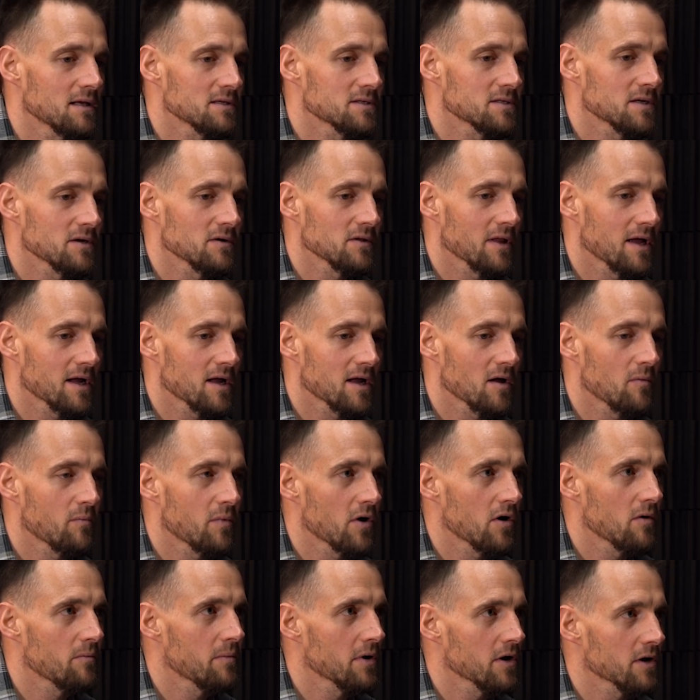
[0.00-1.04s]
Is there a
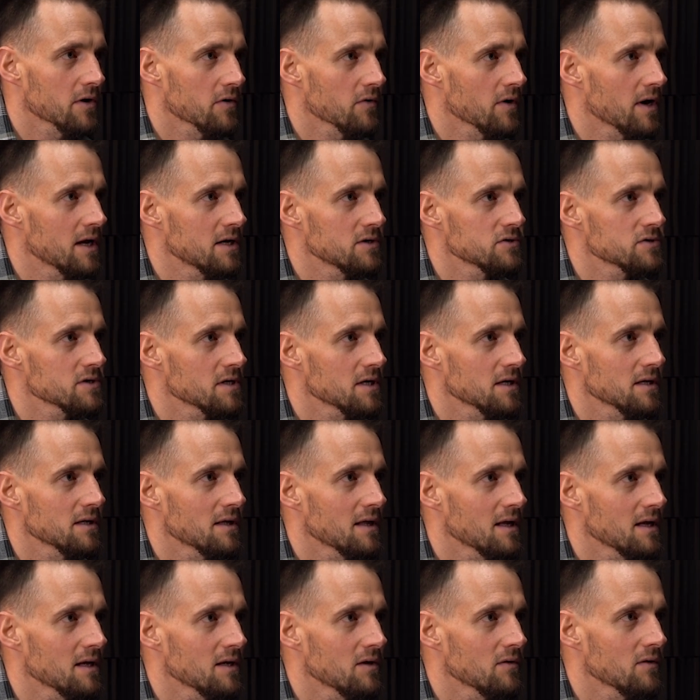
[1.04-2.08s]
ballpark range
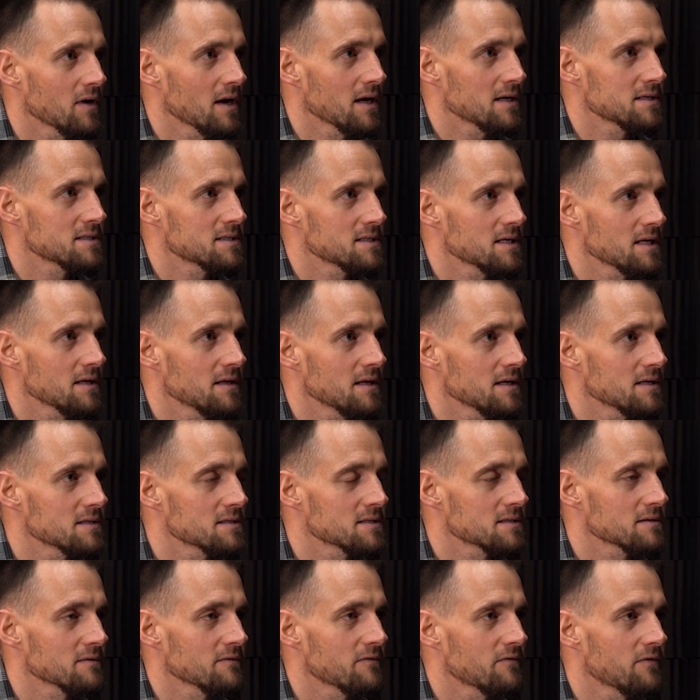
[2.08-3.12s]
that you guys see
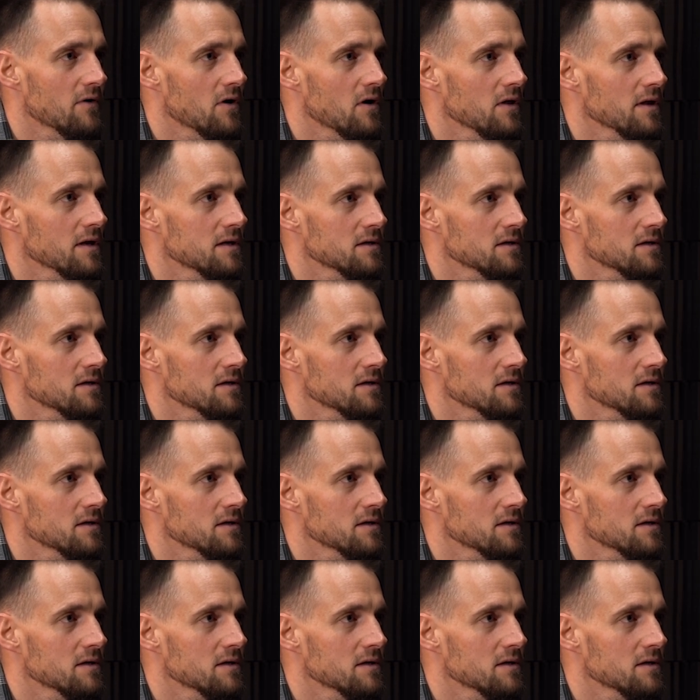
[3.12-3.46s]
these fall